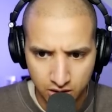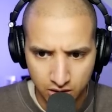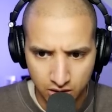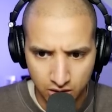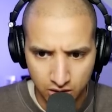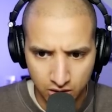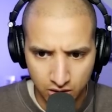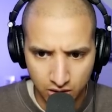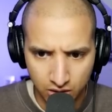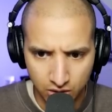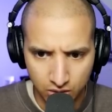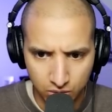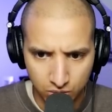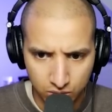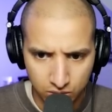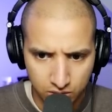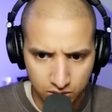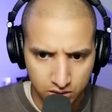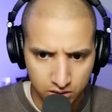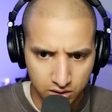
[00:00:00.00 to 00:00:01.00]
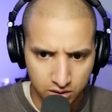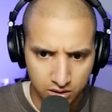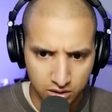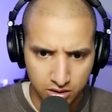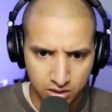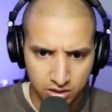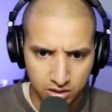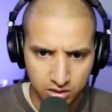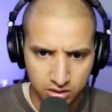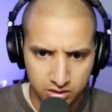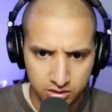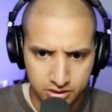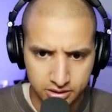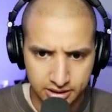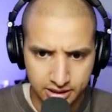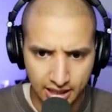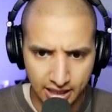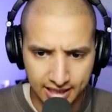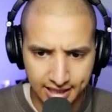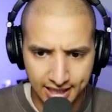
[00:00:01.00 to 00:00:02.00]
Uh-oh.
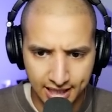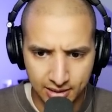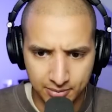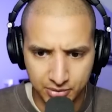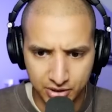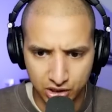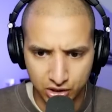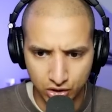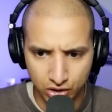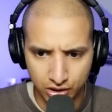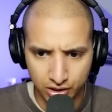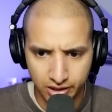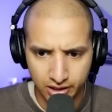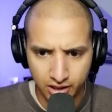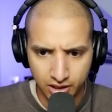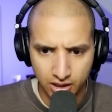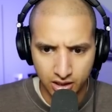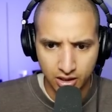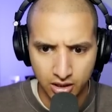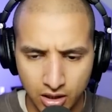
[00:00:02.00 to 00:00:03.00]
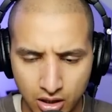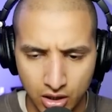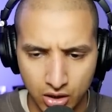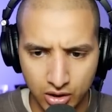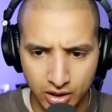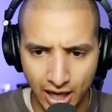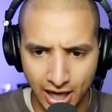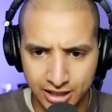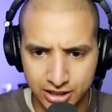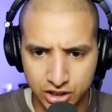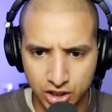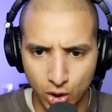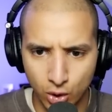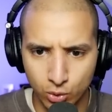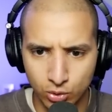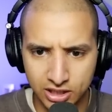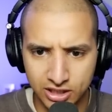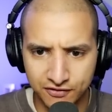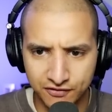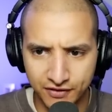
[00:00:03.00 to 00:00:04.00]
That can't be good. Okay, so
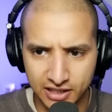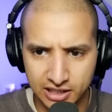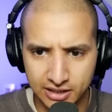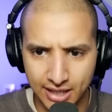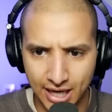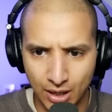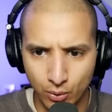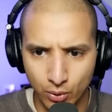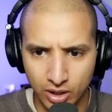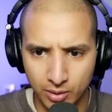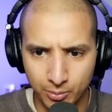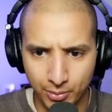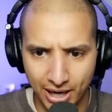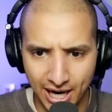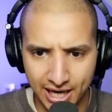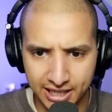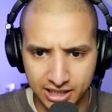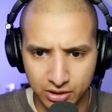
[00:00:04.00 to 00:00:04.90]
we figured out where Bonnie